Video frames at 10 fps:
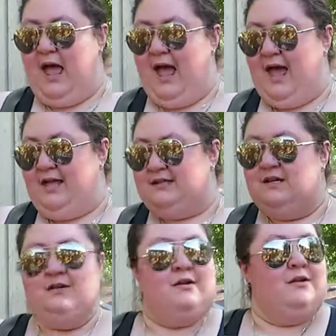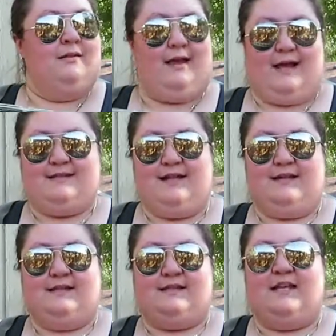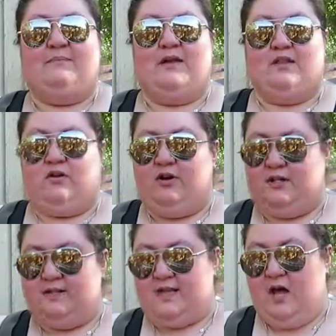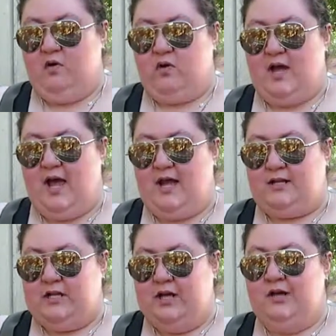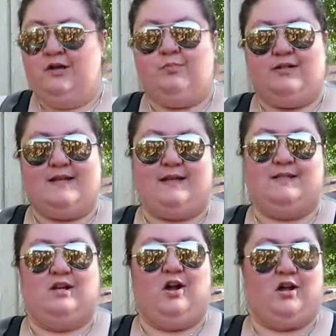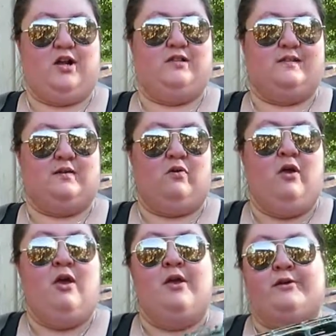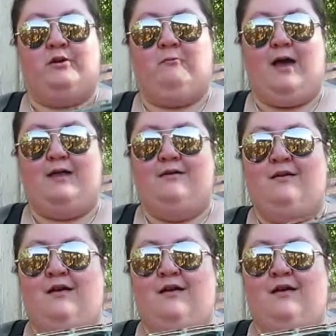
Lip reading: and like I said, it's keeping the critters out and protecting our garden. So you know what,